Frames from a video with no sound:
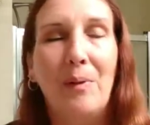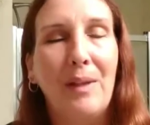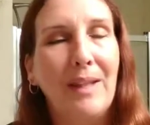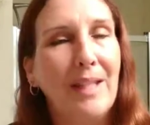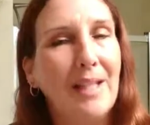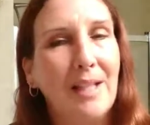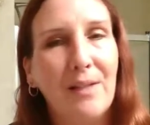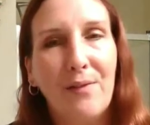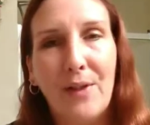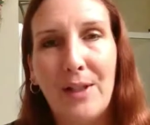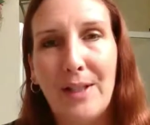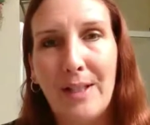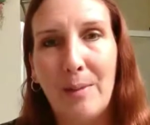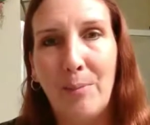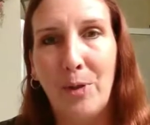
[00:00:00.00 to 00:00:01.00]
This is very
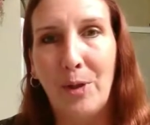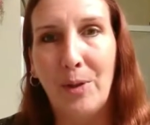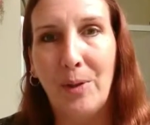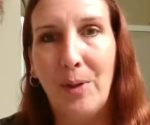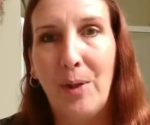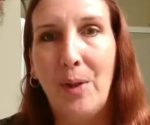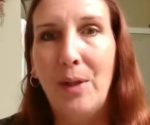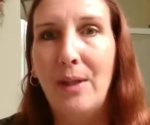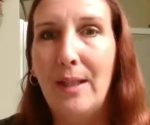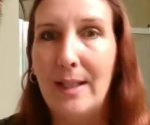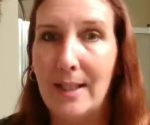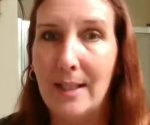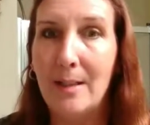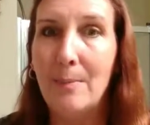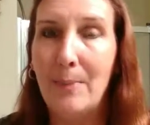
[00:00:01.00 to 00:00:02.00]
similar.
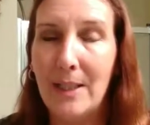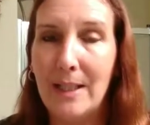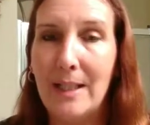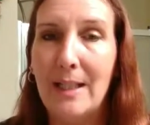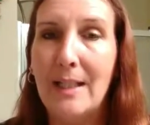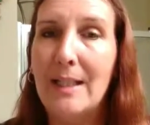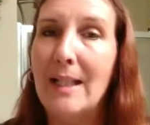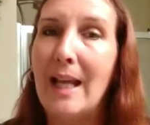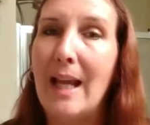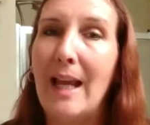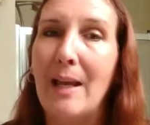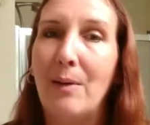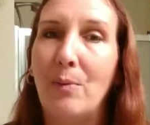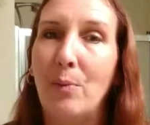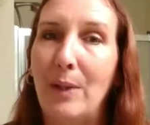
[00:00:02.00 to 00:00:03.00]
This is a business,
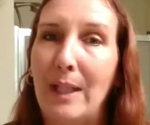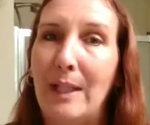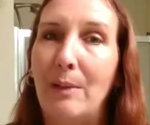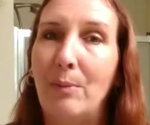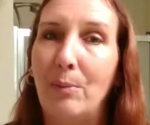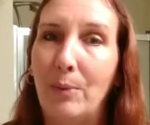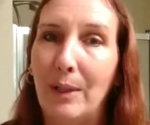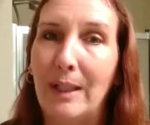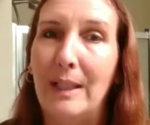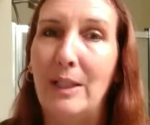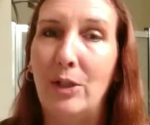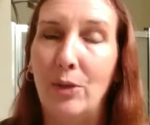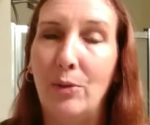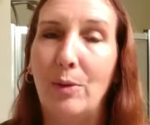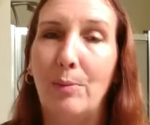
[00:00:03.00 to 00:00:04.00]
and we really
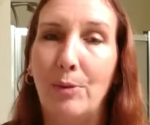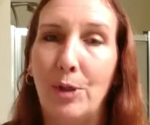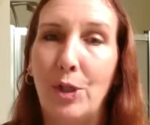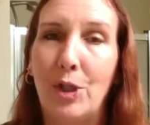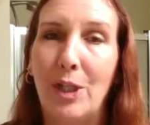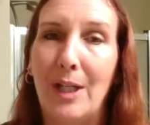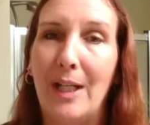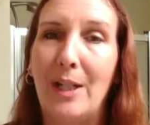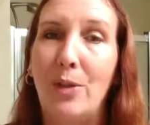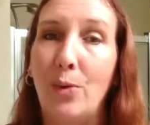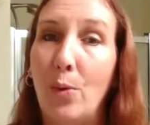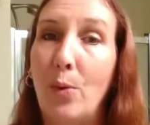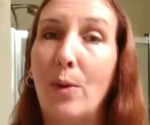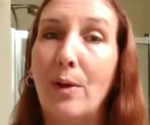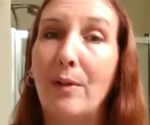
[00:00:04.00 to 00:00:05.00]
do appreciate
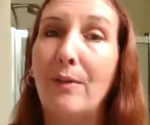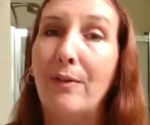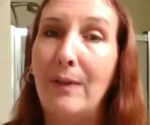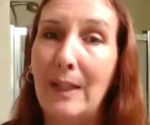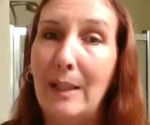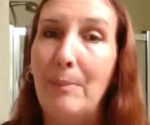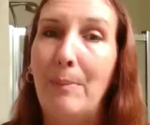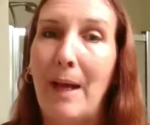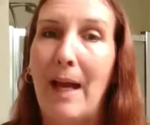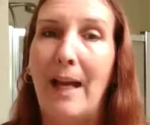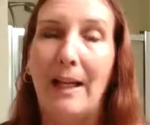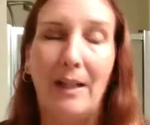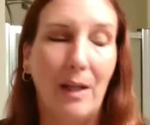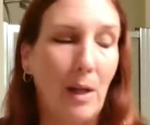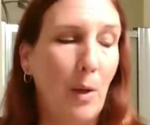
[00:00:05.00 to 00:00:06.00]
your feedback.
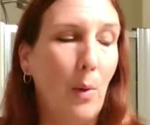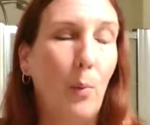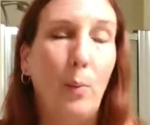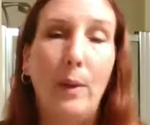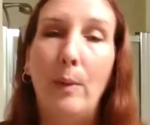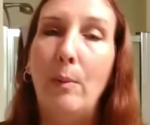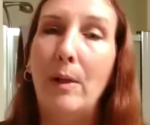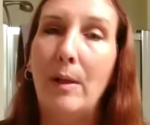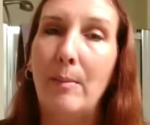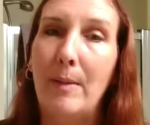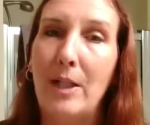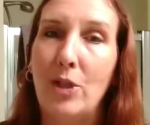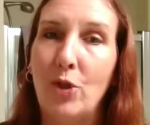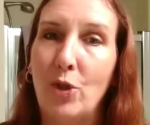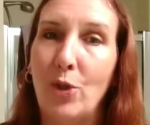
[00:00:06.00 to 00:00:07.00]
We want to
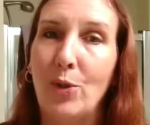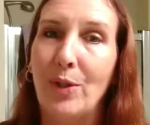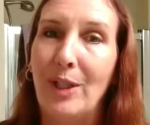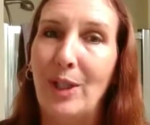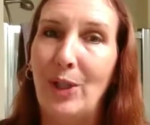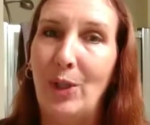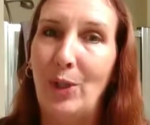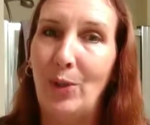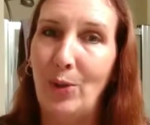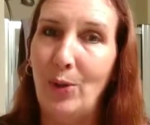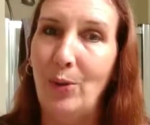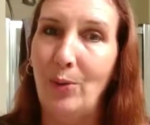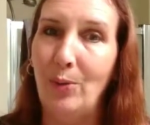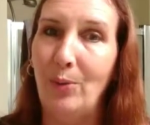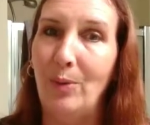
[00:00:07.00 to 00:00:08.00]
make sure that
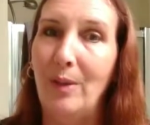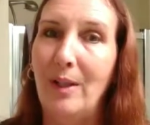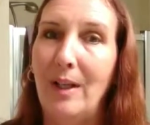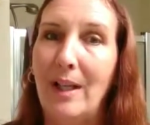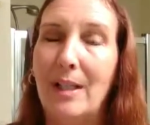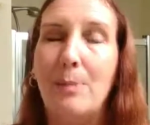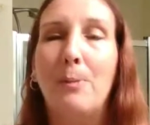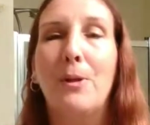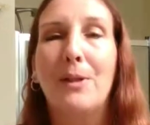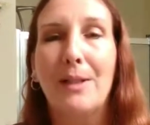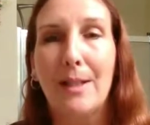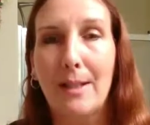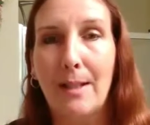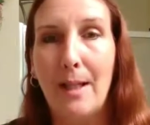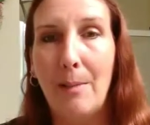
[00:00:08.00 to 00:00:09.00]
you experience
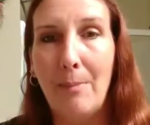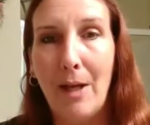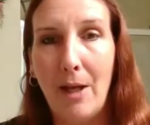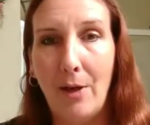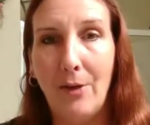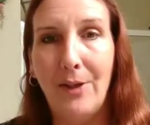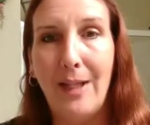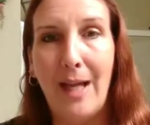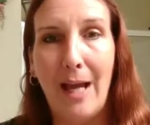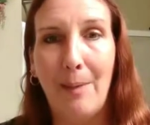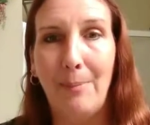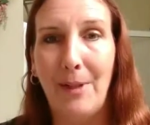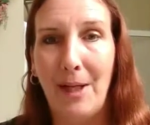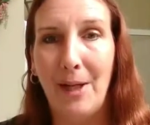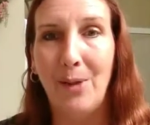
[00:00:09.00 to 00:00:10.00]
the same healthy,
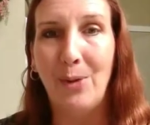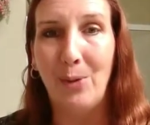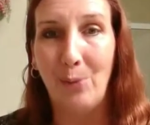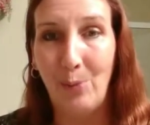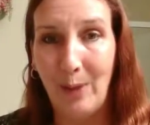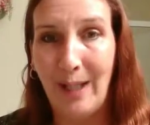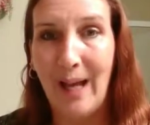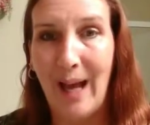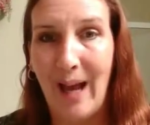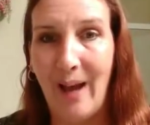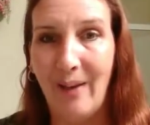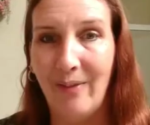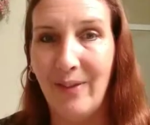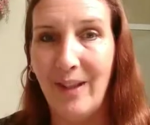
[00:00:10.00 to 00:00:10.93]
happy hair that we have.